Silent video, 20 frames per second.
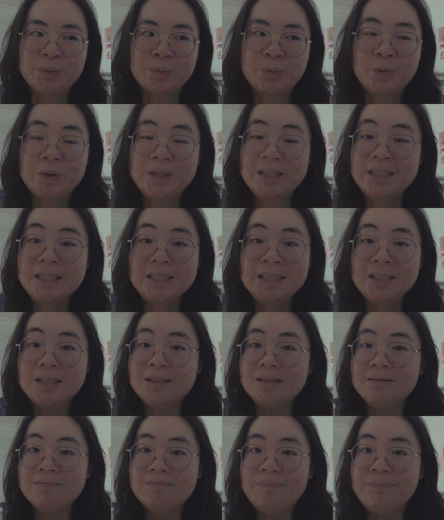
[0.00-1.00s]
We
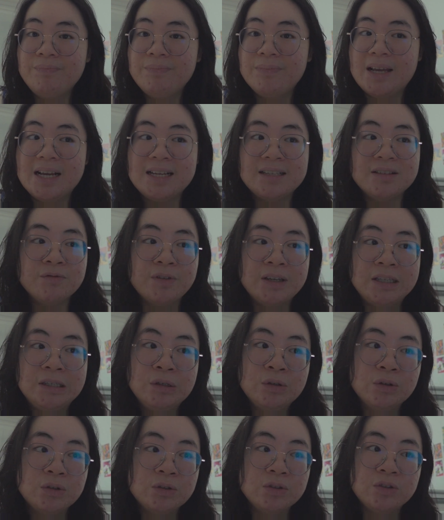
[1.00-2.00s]
as
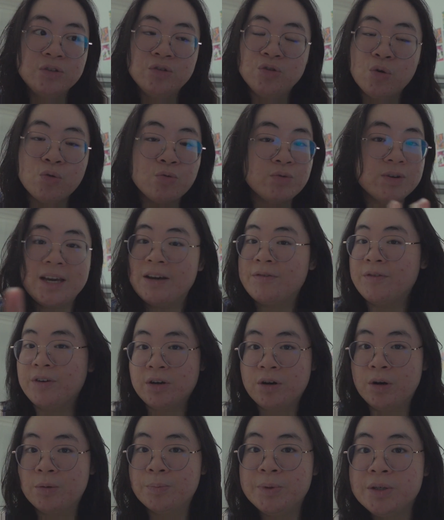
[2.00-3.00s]
vendors don't have a
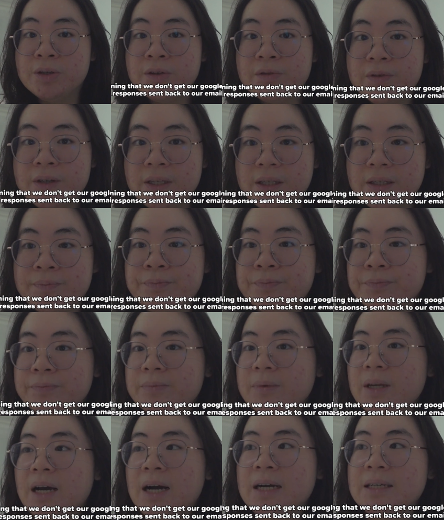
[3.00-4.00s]
copy of it.
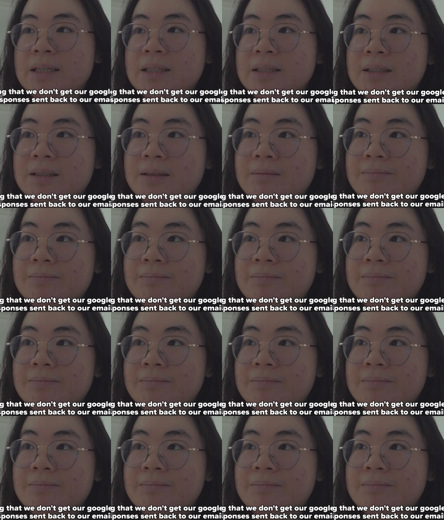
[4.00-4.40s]
I